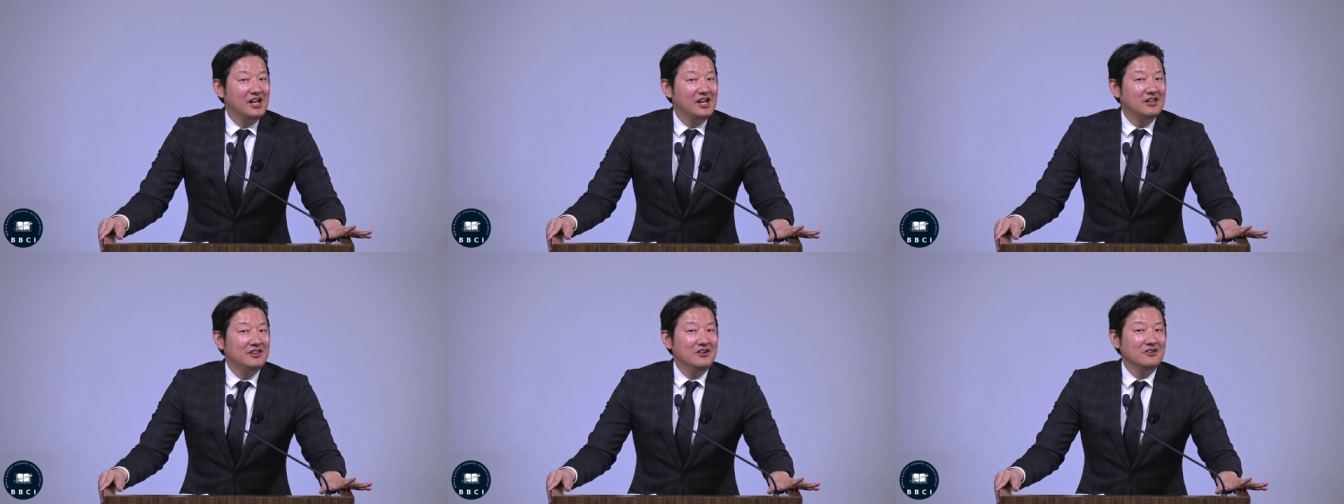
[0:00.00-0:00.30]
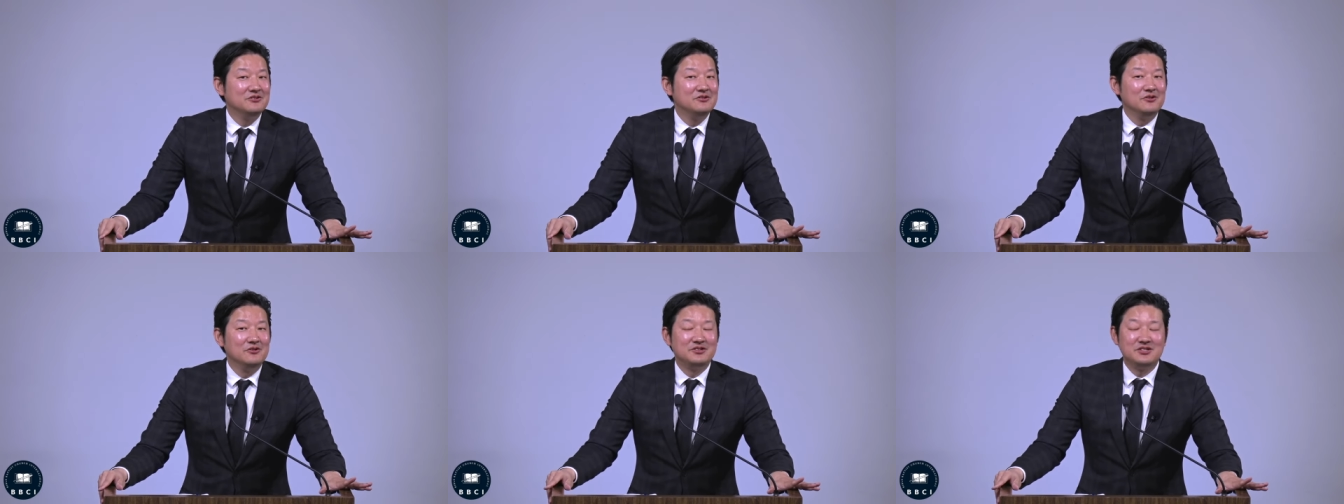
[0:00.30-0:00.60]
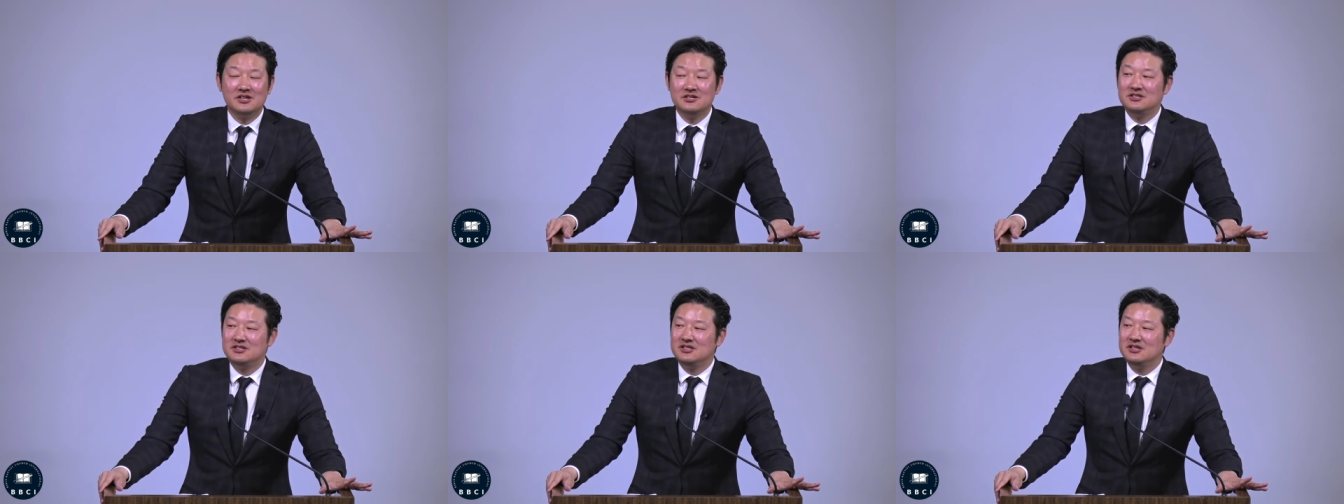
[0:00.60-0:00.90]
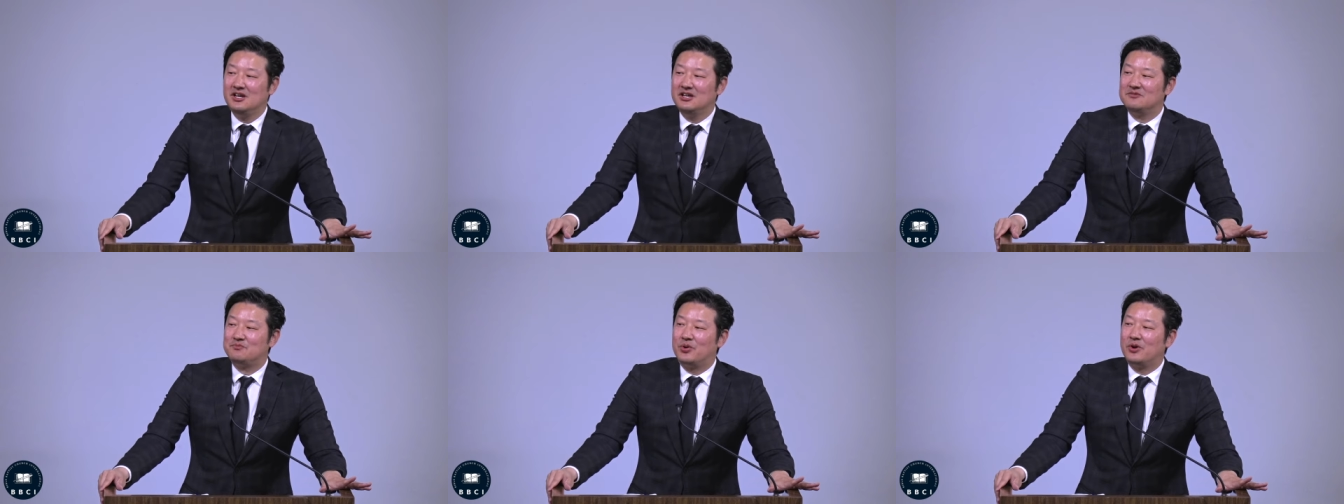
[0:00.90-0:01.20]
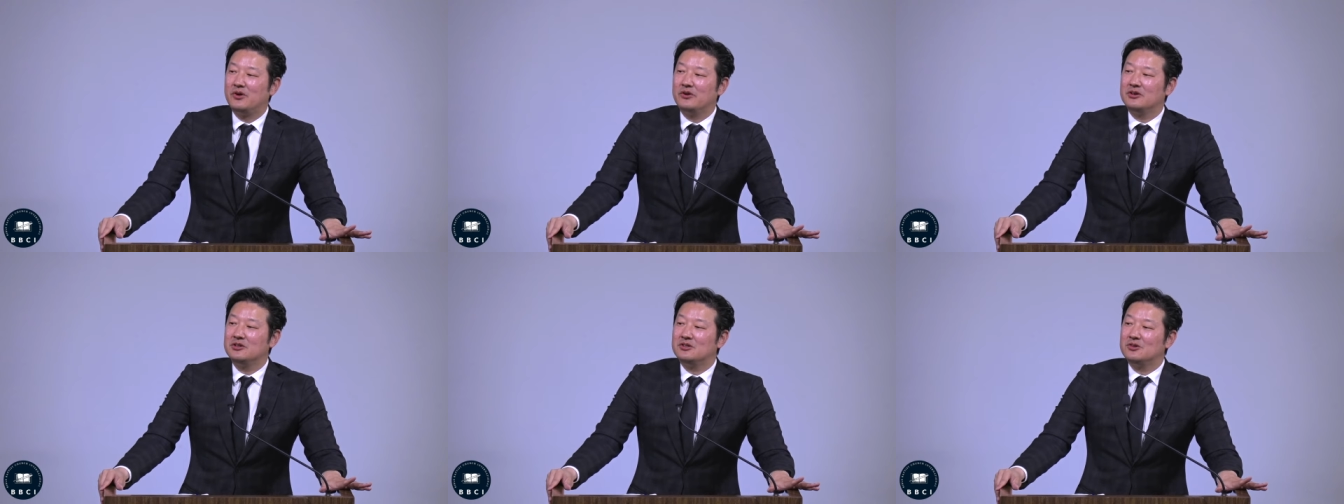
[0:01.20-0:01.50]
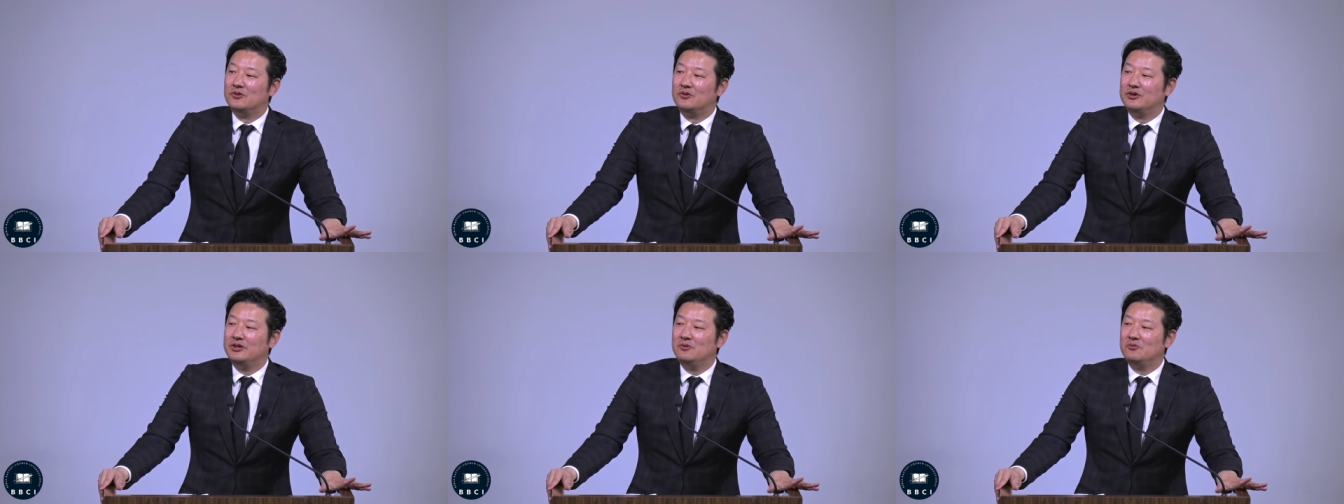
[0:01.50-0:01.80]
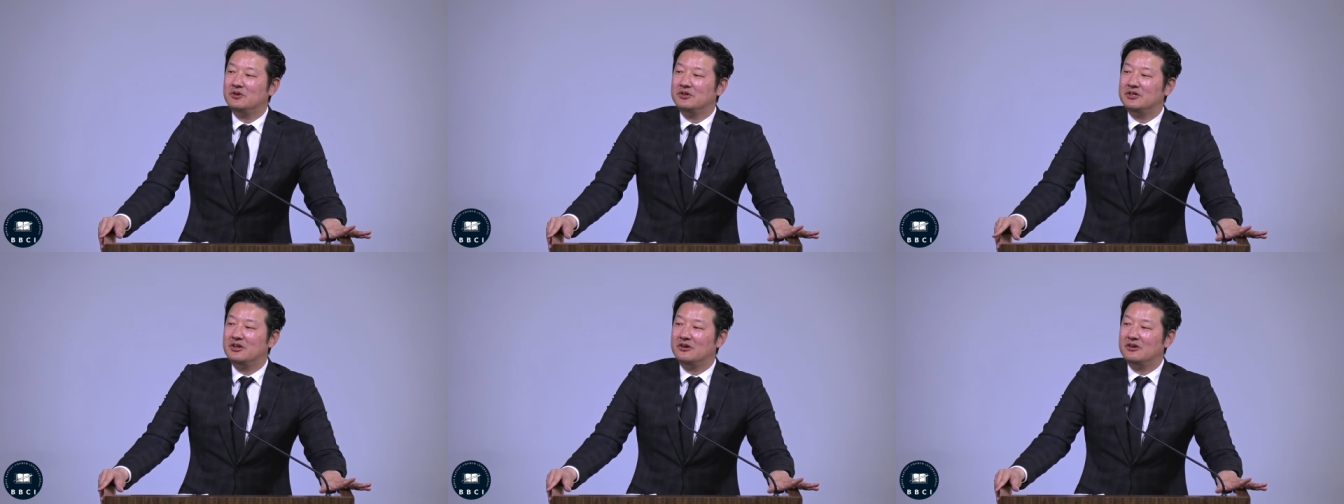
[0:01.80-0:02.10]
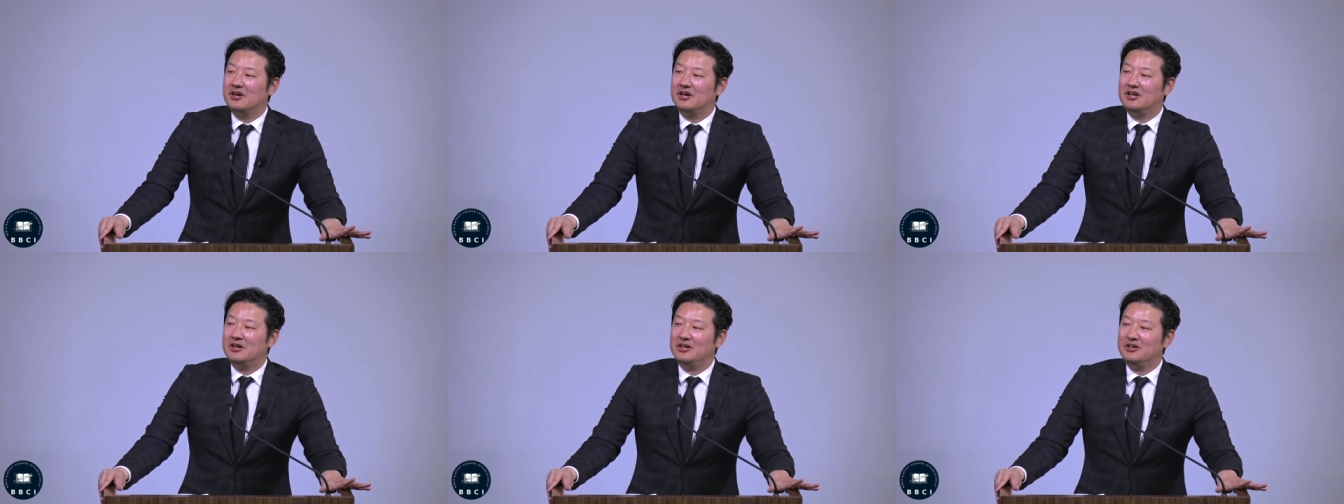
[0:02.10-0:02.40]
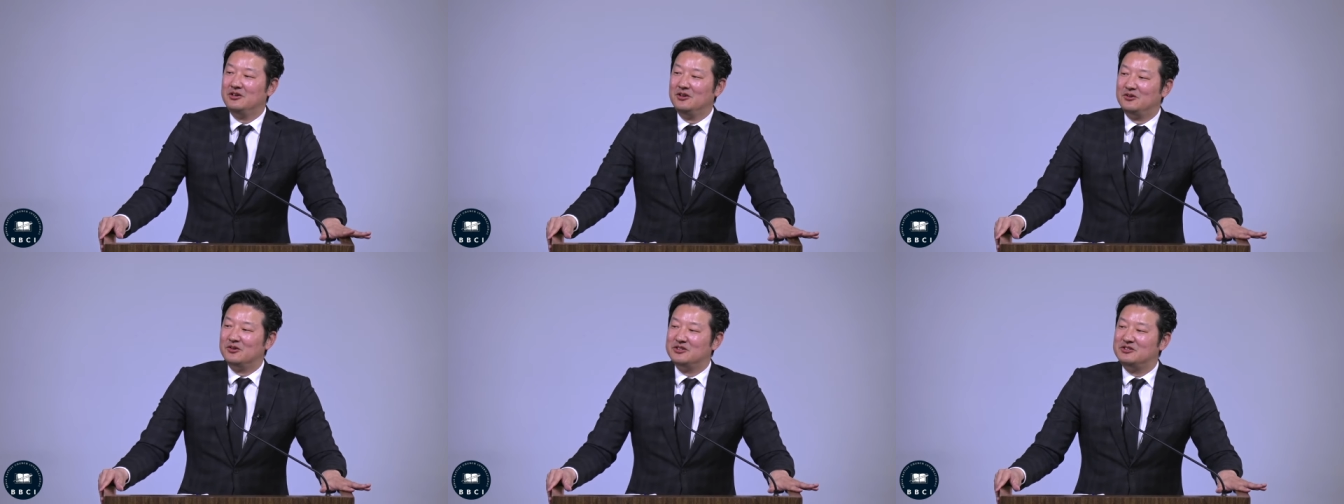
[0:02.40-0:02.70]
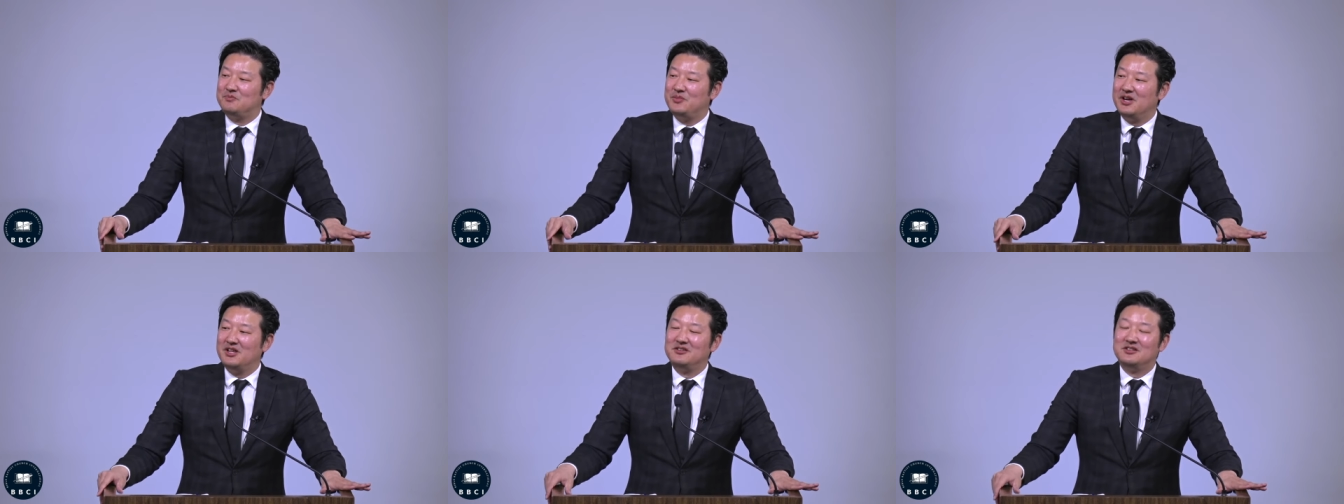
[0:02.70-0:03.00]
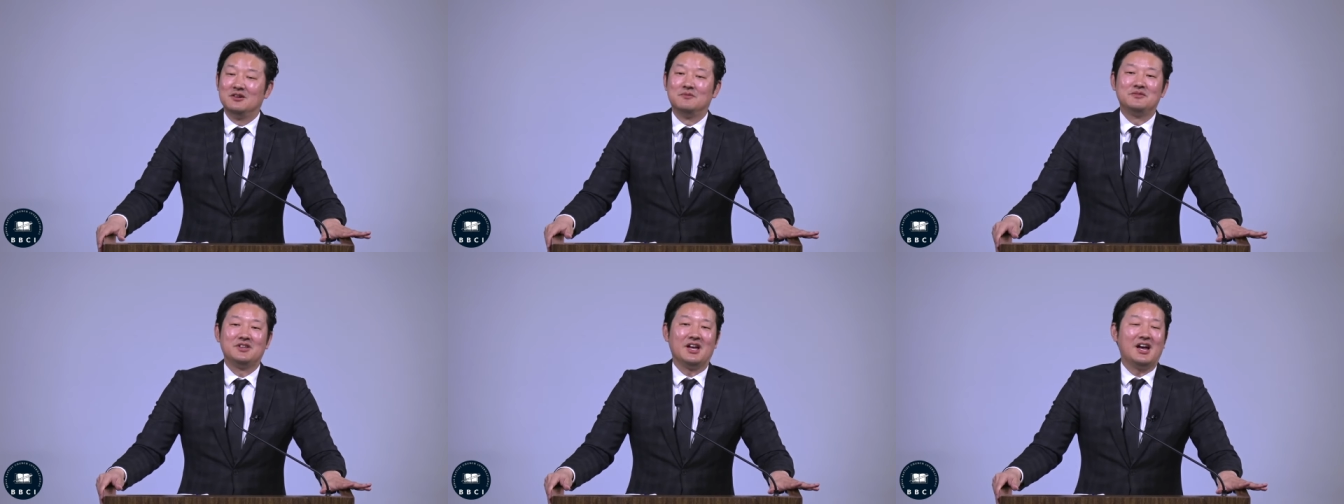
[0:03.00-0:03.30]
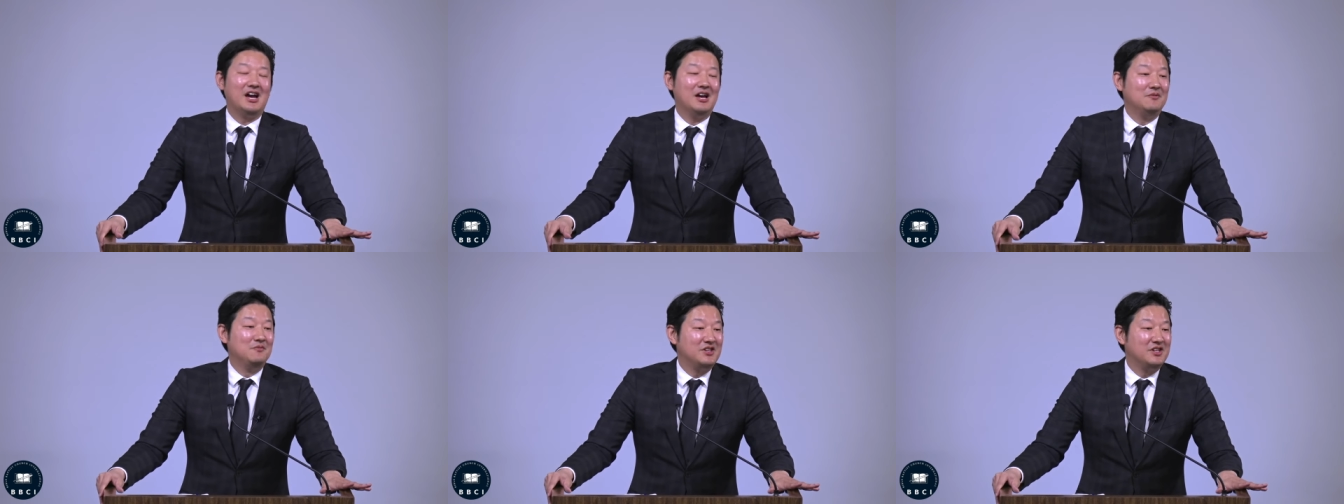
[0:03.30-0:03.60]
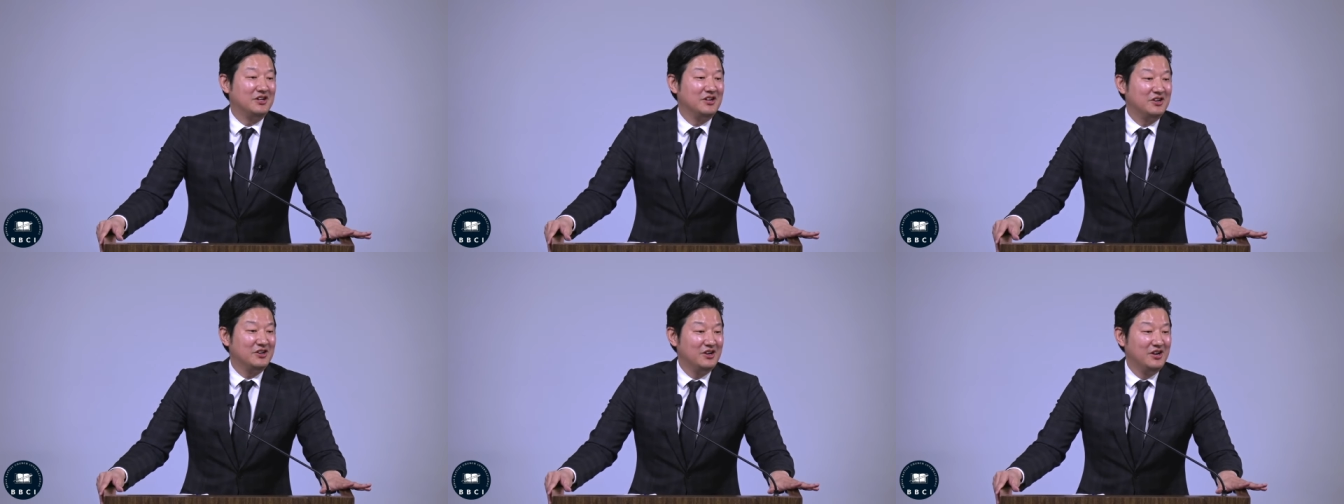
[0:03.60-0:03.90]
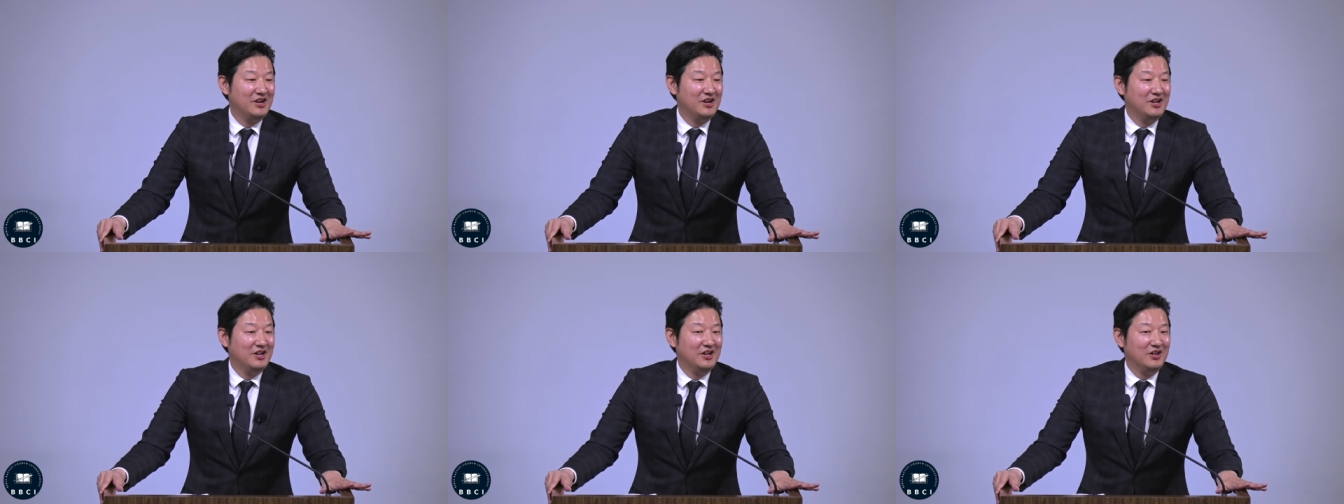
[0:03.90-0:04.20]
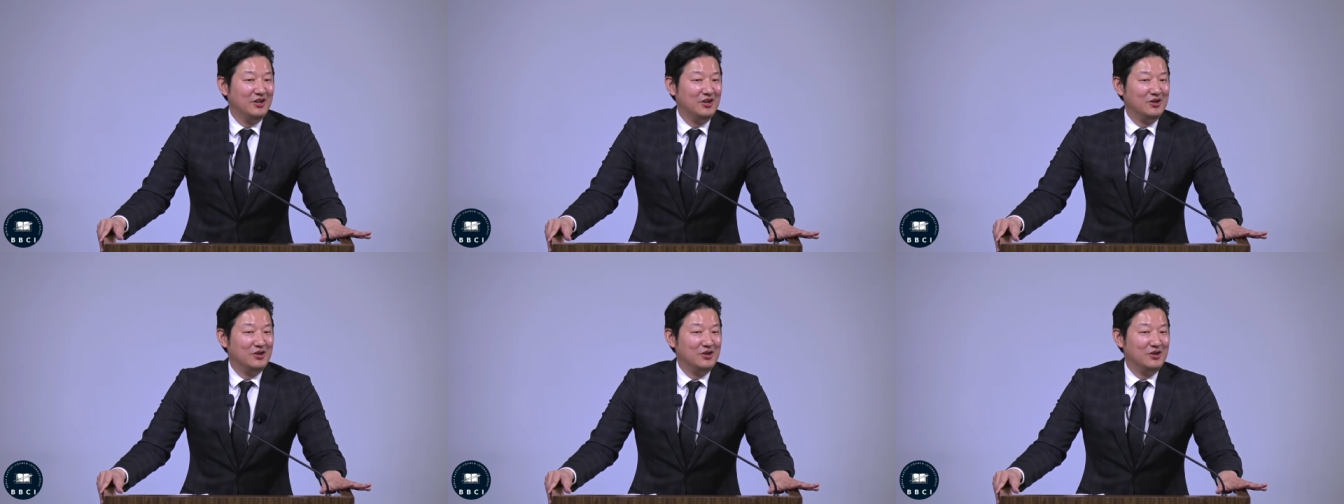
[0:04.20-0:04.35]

There's no such thing as purgatory where they're gonna, you know, spend some time there, right.